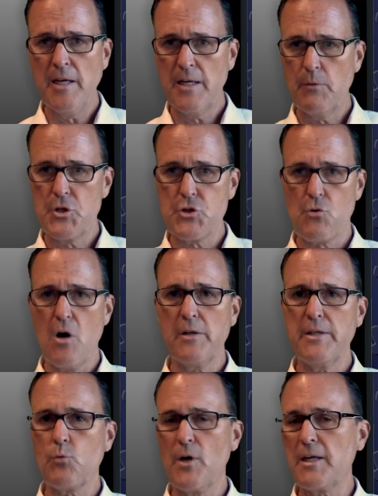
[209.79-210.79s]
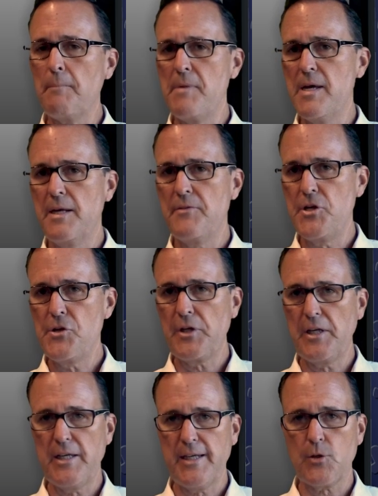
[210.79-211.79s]
And we strongly recommend that you
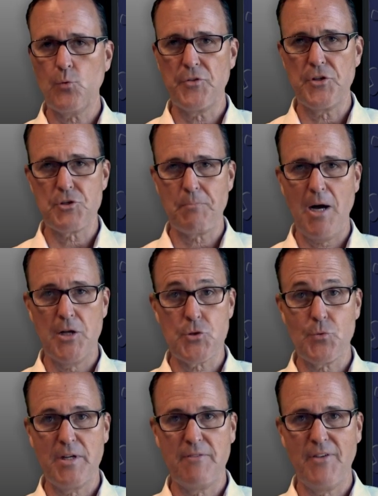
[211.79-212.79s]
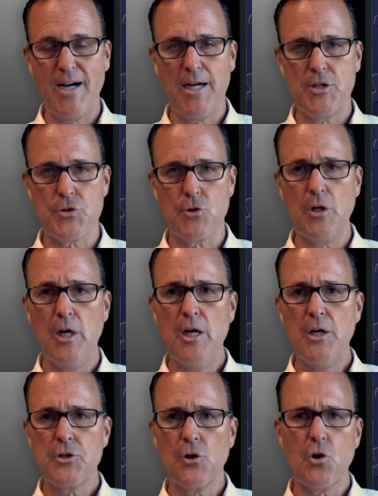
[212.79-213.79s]
connect with the sponsoring advisor
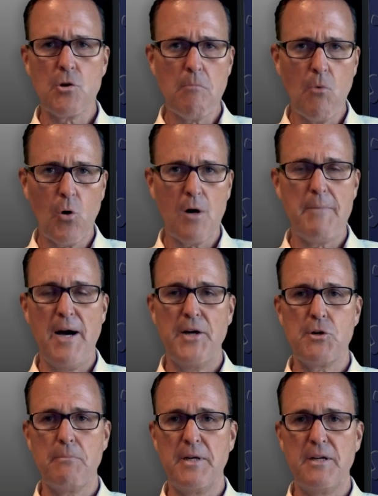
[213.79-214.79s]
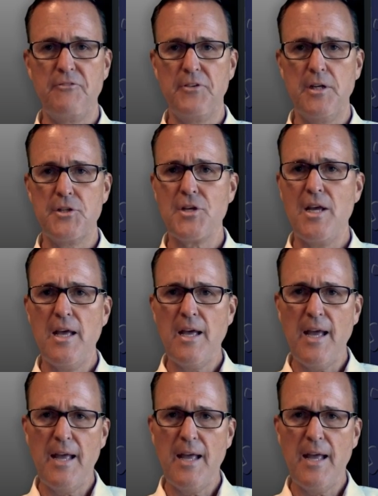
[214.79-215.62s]
to learn more about your benefits,